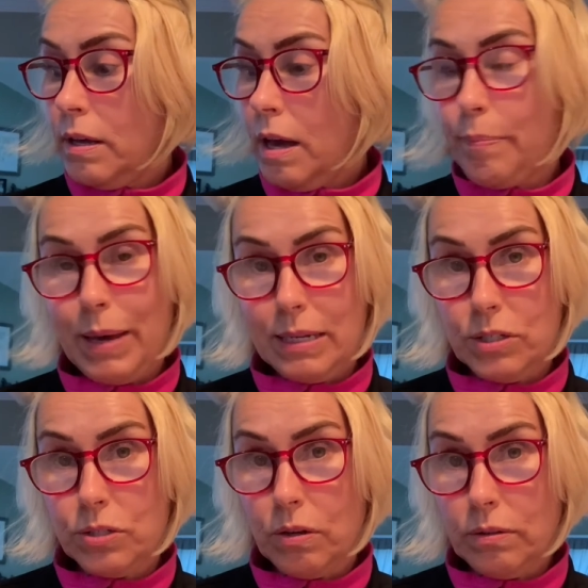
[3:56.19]
a
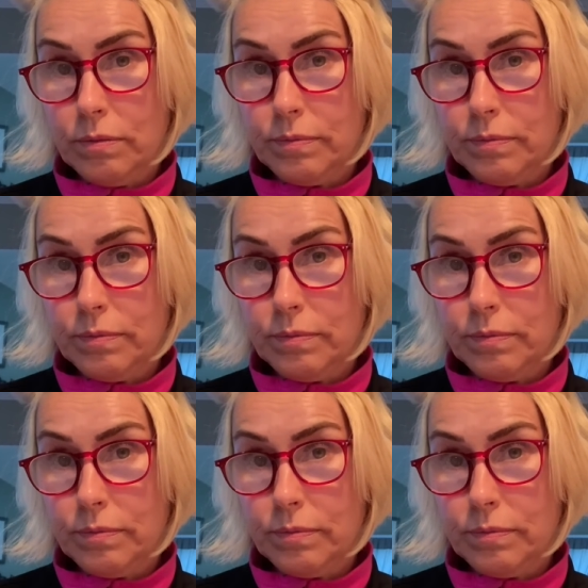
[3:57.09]
pencil.